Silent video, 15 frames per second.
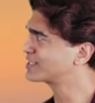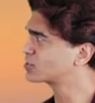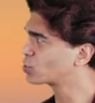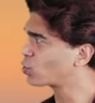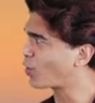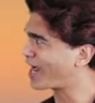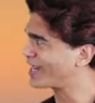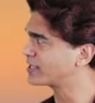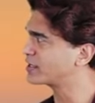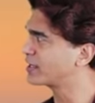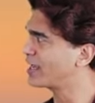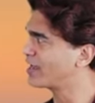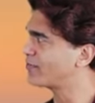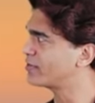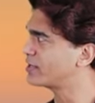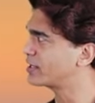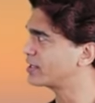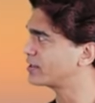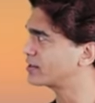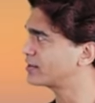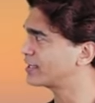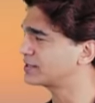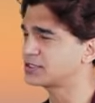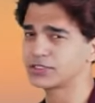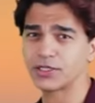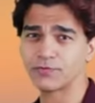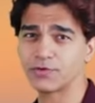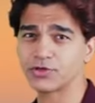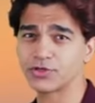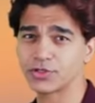it's quite evident that the
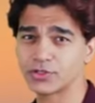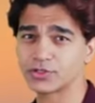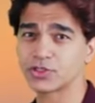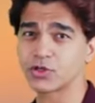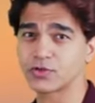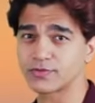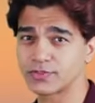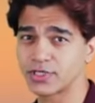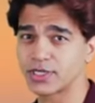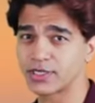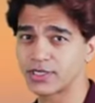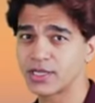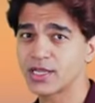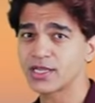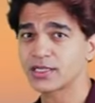deficiency of zinc